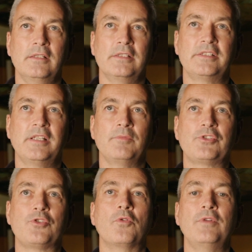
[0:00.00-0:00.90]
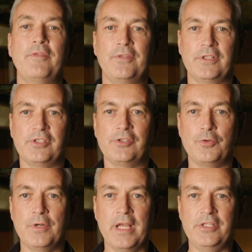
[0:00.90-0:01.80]
some strong references
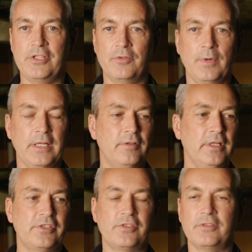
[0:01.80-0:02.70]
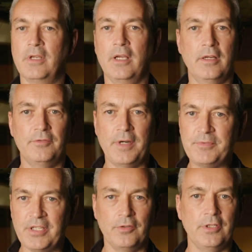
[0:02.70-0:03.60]
to nature, whether it's
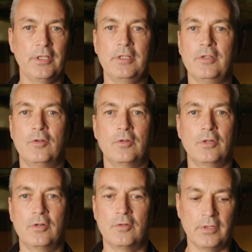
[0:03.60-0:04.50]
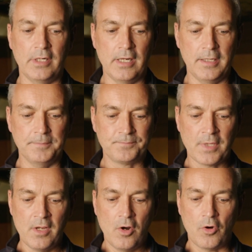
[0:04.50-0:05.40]
reptilian
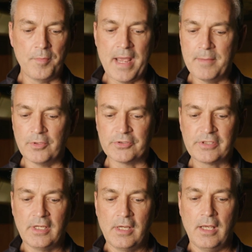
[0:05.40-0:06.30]
or mammals.